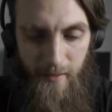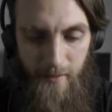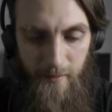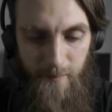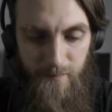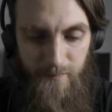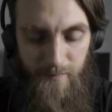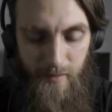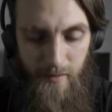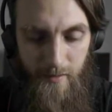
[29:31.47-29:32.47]
um,
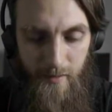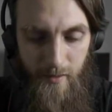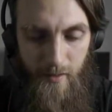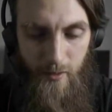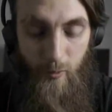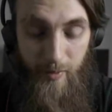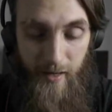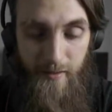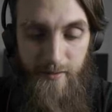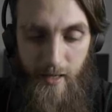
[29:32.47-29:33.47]

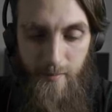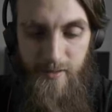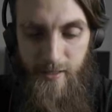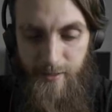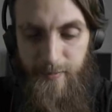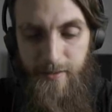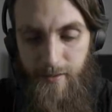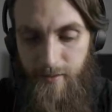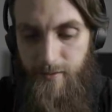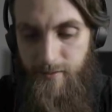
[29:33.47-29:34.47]
repair the damage that's been
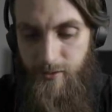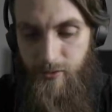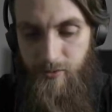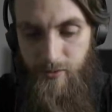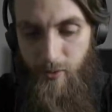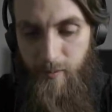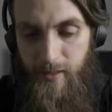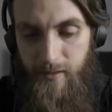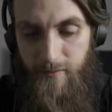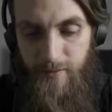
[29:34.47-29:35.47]
done to so
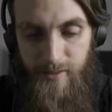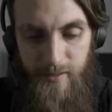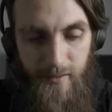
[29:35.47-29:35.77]
many of us.